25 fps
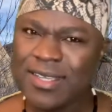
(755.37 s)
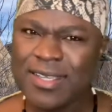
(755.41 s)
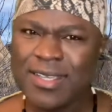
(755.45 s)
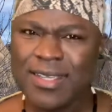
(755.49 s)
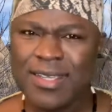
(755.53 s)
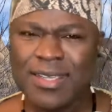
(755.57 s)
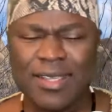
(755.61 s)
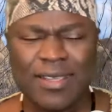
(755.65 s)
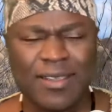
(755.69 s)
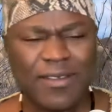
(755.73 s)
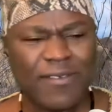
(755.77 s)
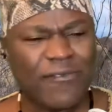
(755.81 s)

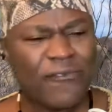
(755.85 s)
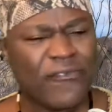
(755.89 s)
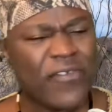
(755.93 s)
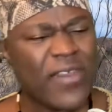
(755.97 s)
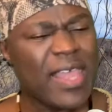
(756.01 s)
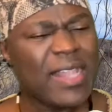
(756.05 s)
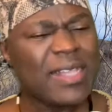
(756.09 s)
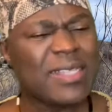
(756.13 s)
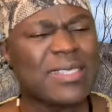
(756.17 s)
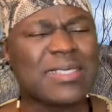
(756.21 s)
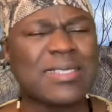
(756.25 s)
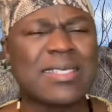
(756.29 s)

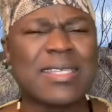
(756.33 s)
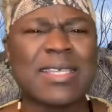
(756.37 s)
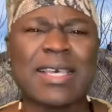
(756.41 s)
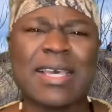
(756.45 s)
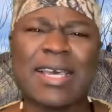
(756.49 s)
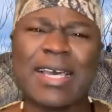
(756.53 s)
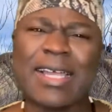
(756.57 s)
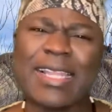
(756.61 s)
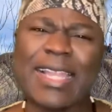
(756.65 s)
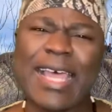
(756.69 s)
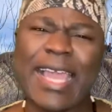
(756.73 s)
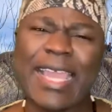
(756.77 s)
felt
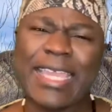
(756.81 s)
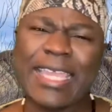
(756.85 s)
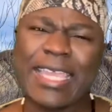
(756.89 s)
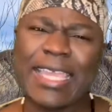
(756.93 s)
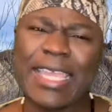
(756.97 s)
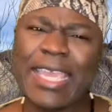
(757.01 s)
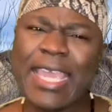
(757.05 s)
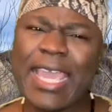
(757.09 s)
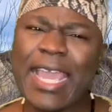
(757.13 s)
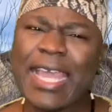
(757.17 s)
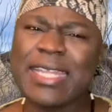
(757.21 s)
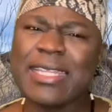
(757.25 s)
like
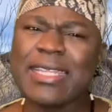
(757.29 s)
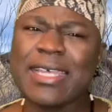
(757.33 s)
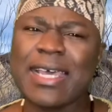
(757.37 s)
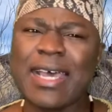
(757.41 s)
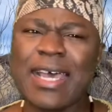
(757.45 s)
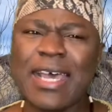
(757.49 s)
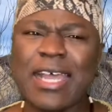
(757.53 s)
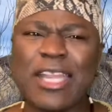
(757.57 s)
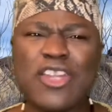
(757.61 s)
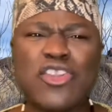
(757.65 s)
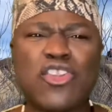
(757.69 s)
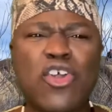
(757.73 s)
he had
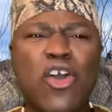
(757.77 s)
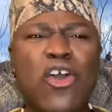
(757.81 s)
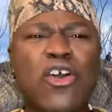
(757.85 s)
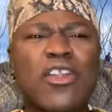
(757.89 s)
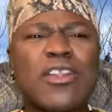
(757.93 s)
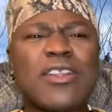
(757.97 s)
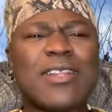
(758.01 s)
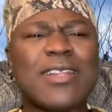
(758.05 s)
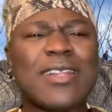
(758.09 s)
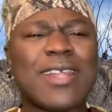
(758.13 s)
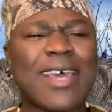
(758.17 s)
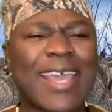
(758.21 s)

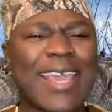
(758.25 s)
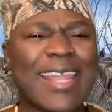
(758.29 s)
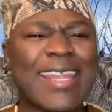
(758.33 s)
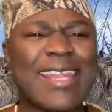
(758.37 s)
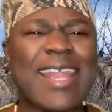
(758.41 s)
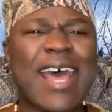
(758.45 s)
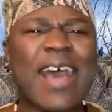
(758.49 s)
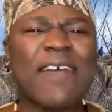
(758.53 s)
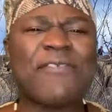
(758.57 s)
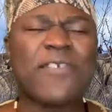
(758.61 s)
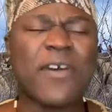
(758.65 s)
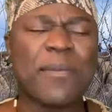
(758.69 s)
known
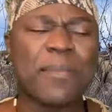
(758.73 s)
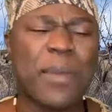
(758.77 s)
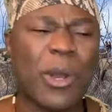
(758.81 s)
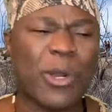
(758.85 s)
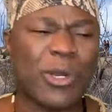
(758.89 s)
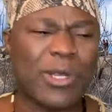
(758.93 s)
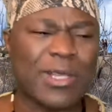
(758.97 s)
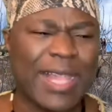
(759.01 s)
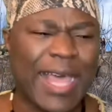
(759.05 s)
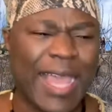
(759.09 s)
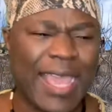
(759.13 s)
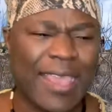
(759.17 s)
enough
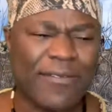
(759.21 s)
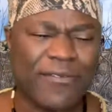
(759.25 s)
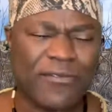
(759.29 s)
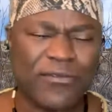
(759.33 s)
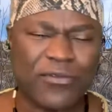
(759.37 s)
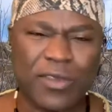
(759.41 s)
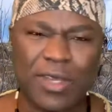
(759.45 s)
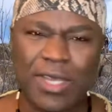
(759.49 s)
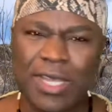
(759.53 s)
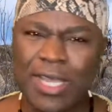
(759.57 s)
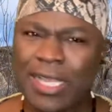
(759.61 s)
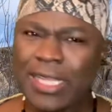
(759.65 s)
about life,
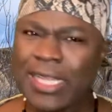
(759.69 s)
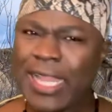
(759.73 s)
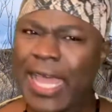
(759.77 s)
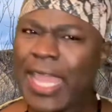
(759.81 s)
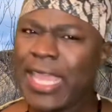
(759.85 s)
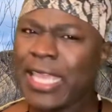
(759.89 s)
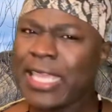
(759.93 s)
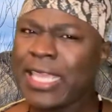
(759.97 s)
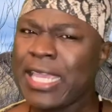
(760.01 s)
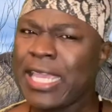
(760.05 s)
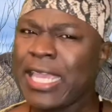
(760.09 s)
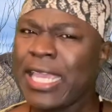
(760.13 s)

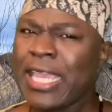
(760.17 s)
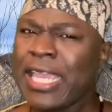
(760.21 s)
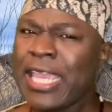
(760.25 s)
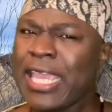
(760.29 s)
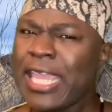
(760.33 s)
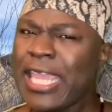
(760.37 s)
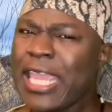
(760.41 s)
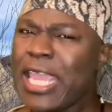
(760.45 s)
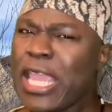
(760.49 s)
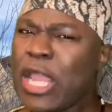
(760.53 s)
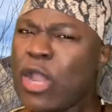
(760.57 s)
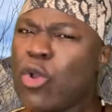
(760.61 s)
like
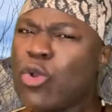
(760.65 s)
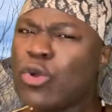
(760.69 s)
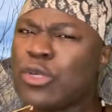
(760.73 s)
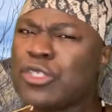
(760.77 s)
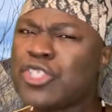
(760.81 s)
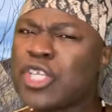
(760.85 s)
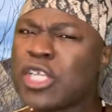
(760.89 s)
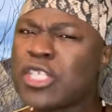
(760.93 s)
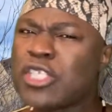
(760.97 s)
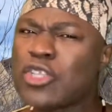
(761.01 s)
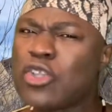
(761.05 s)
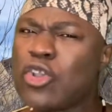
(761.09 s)
he could
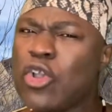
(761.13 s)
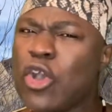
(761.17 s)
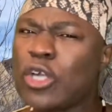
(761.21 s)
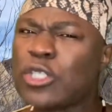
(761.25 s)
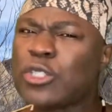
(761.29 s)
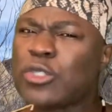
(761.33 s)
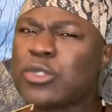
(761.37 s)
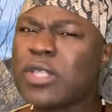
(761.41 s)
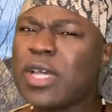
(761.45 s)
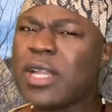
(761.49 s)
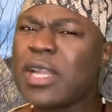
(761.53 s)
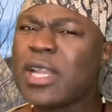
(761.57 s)
just go
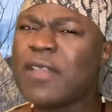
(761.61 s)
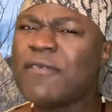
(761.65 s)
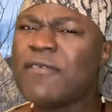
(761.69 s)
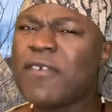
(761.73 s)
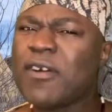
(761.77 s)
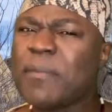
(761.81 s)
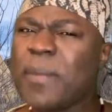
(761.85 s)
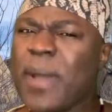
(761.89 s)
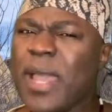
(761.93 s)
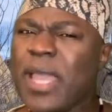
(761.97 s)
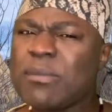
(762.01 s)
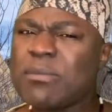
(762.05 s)
to the
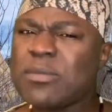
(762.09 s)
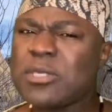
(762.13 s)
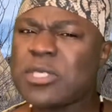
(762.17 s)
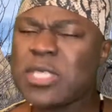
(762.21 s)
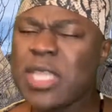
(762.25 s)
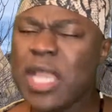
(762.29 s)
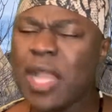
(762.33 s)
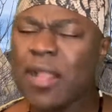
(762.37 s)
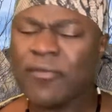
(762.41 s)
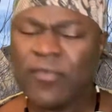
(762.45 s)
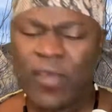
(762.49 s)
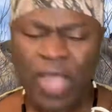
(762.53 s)
river by
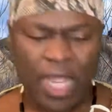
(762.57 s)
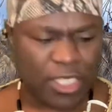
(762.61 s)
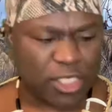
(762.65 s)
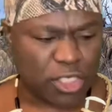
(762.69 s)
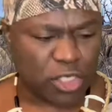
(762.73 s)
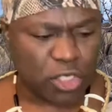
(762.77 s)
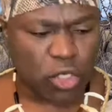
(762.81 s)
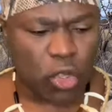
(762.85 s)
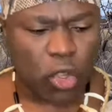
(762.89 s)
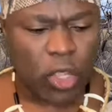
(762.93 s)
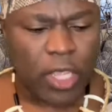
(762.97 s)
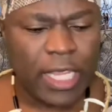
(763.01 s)
himself. And
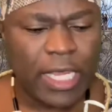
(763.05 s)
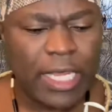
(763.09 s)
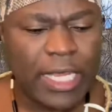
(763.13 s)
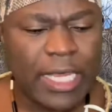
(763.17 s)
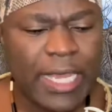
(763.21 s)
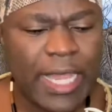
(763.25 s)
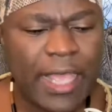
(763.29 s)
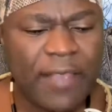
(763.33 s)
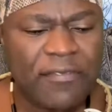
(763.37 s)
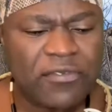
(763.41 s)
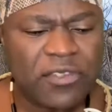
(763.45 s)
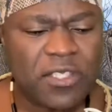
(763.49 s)
so he
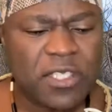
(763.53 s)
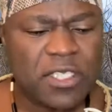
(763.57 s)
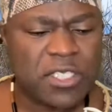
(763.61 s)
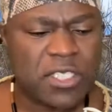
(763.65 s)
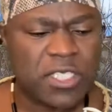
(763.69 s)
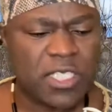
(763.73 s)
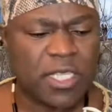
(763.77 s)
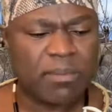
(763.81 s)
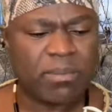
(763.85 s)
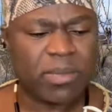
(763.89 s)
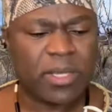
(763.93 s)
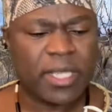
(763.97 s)
left his
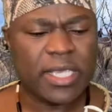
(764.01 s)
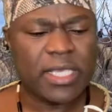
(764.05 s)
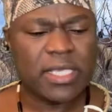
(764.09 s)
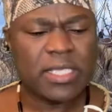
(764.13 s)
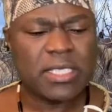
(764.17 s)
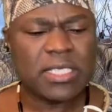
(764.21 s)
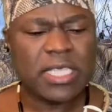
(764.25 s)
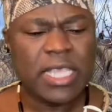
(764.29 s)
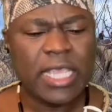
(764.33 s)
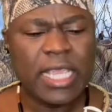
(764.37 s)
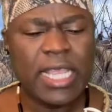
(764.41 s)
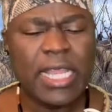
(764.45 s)

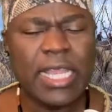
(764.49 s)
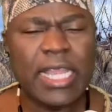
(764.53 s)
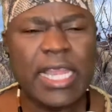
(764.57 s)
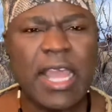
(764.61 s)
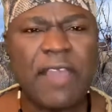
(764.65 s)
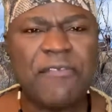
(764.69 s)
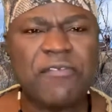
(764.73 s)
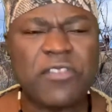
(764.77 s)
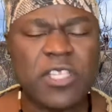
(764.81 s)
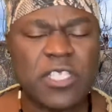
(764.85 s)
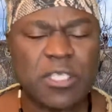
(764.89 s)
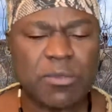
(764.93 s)
siblings, he
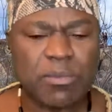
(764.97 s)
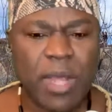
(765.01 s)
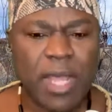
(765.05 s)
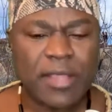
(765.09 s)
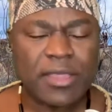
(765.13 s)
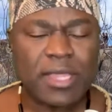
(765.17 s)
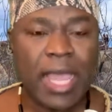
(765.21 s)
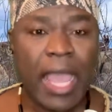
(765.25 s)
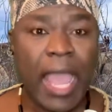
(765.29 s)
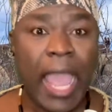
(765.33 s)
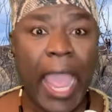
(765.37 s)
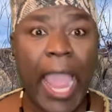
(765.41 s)
left his
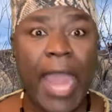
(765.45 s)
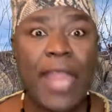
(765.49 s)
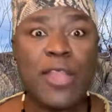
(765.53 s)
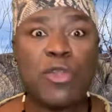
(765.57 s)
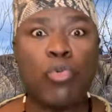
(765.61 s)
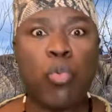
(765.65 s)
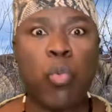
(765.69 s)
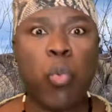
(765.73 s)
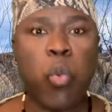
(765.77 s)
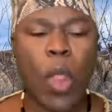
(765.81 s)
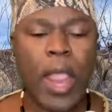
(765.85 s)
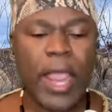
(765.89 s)
mother,
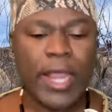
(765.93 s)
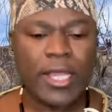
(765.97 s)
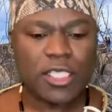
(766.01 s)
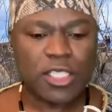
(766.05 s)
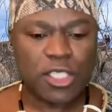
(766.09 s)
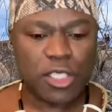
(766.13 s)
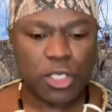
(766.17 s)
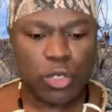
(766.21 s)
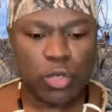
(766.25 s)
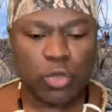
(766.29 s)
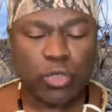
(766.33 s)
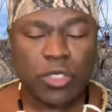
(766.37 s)
and went
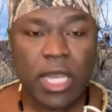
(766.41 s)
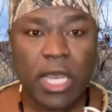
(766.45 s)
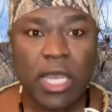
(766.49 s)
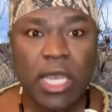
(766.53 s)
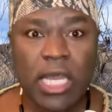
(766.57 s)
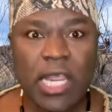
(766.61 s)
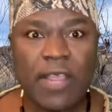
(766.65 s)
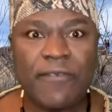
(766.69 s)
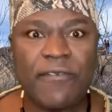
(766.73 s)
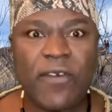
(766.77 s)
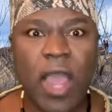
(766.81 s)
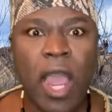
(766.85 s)
to the
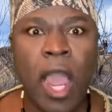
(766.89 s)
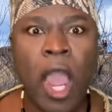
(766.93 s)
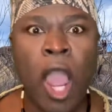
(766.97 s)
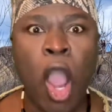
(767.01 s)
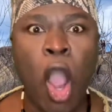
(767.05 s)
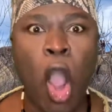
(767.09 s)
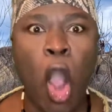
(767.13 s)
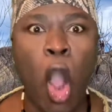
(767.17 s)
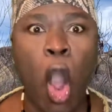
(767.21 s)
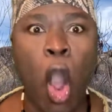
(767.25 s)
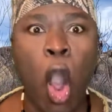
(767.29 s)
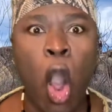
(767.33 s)
river
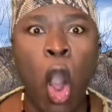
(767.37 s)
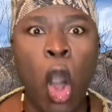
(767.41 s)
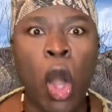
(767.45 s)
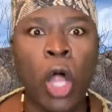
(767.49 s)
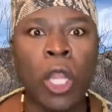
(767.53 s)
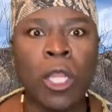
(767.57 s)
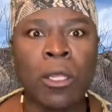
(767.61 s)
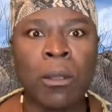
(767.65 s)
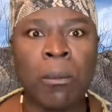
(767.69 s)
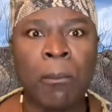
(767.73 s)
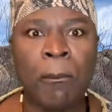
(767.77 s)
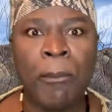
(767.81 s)

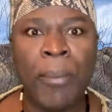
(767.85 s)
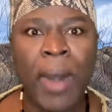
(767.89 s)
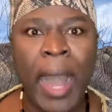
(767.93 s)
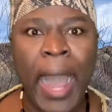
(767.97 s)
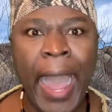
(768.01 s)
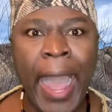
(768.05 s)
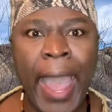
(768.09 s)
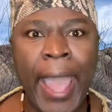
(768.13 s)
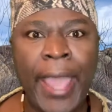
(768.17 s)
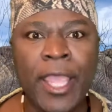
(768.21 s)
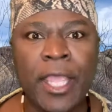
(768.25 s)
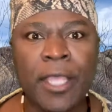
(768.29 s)
all
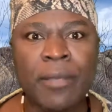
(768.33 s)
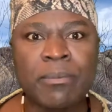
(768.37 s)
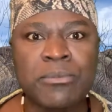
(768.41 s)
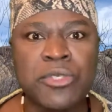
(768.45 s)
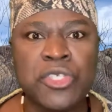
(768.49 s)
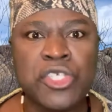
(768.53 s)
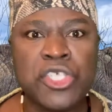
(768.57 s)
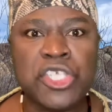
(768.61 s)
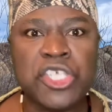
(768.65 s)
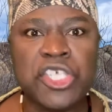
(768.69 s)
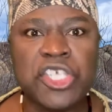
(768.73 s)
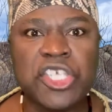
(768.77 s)
by
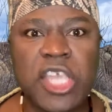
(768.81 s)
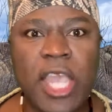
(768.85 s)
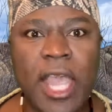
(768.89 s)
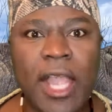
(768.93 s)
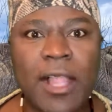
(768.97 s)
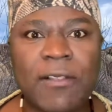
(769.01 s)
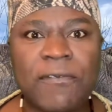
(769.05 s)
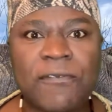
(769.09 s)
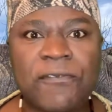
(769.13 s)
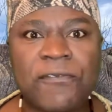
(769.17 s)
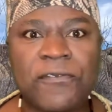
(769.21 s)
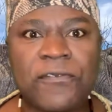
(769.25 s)

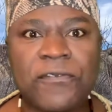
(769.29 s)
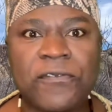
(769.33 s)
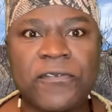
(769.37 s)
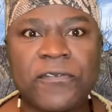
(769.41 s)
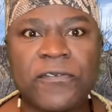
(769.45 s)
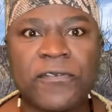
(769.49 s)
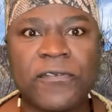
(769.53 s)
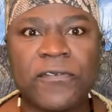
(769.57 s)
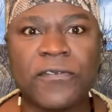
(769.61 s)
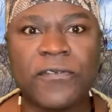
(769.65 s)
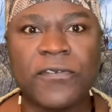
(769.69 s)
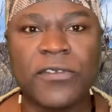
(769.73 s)

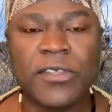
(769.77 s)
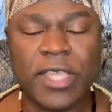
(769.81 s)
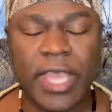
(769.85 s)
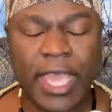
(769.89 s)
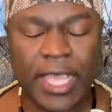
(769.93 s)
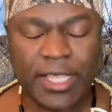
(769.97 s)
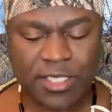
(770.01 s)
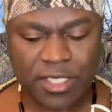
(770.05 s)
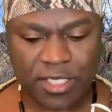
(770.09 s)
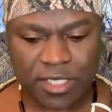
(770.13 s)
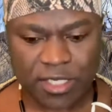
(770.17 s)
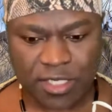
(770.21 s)
himself.
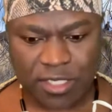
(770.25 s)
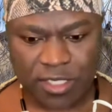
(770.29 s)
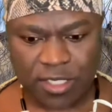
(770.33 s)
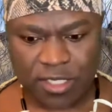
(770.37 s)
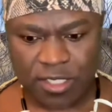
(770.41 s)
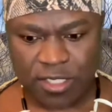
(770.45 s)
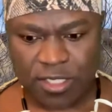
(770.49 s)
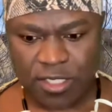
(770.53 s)
Yes,